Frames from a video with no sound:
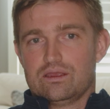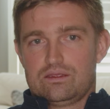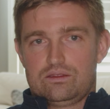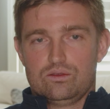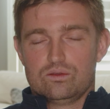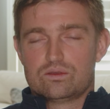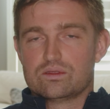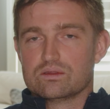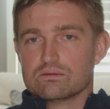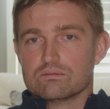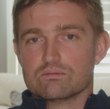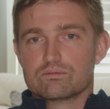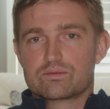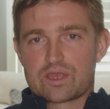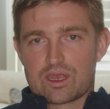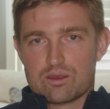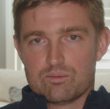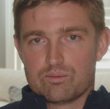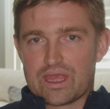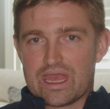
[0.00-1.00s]
you can
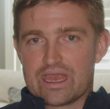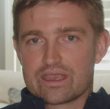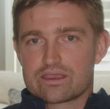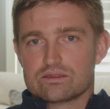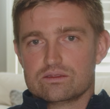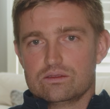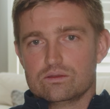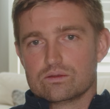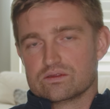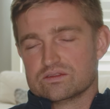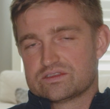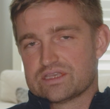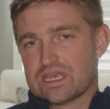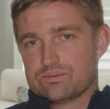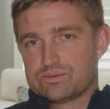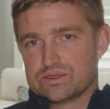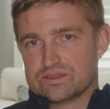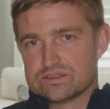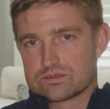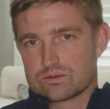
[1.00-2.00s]
come back and you can
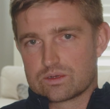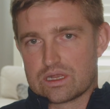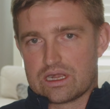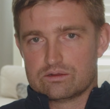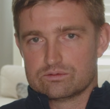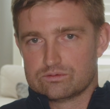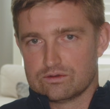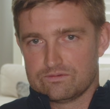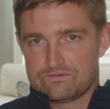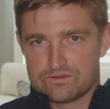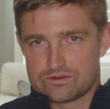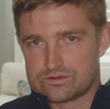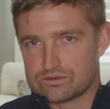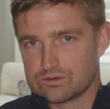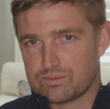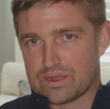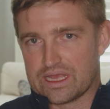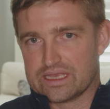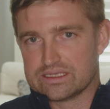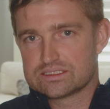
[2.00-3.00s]
tap into our
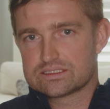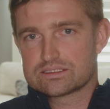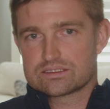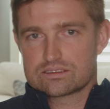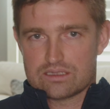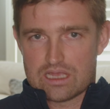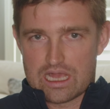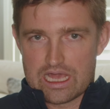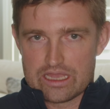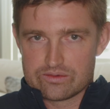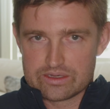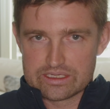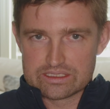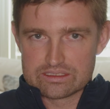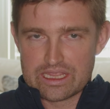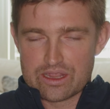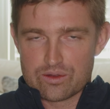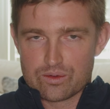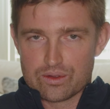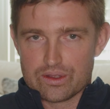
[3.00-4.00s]
referral based
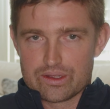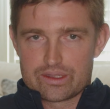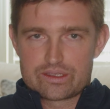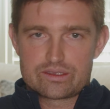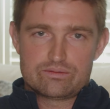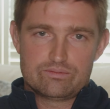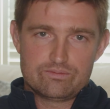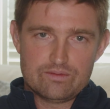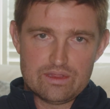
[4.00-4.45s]
hiring network.